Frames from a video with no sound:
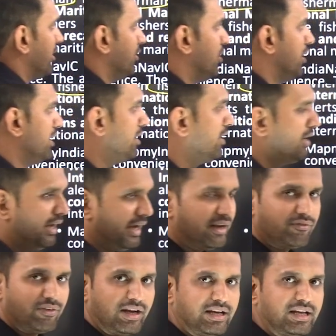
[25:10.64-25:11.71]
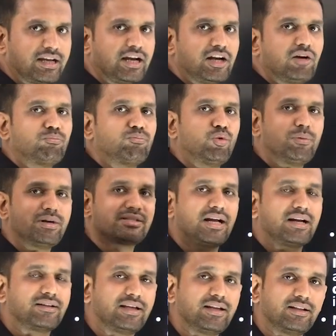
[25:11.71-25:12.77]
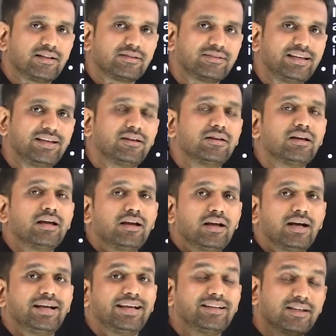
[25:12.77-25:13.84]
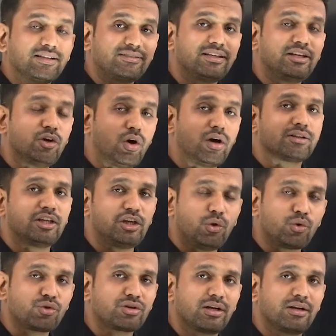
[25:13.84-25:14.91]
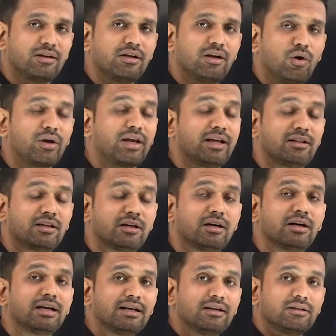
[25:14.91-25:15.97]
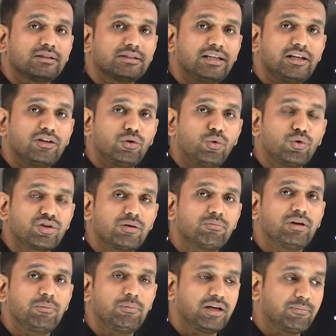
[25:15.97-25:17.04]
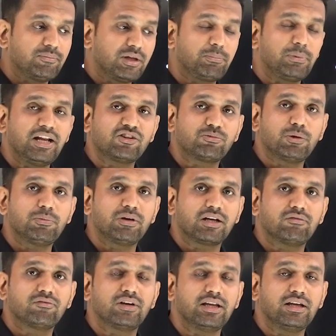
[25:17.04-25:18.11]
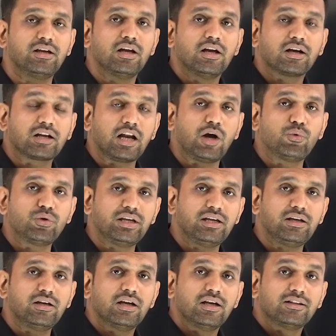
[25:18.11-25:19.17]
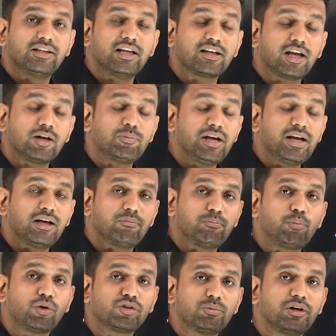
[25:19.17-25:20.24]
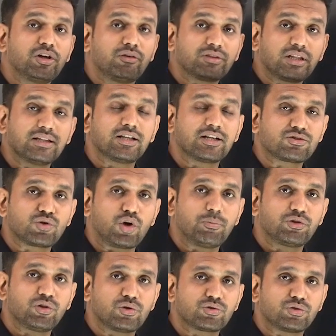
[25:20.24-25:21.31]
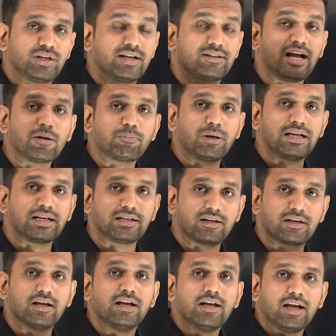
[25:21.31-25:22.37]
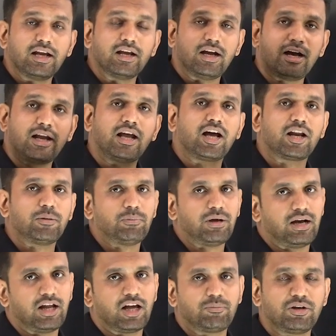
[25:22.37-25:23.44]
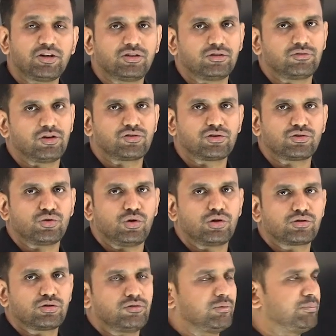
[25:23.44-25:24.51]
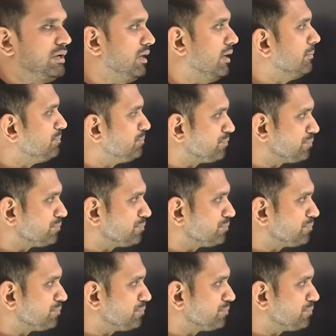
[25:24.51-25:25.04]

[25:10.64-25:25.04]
or not. If any kind of movements are there in the scene, in the sea or the ocean, okay, the ocean may become, the place may become very cloudy. There can be a possibility of thunderstorm is also there. That particular alarming situations also will be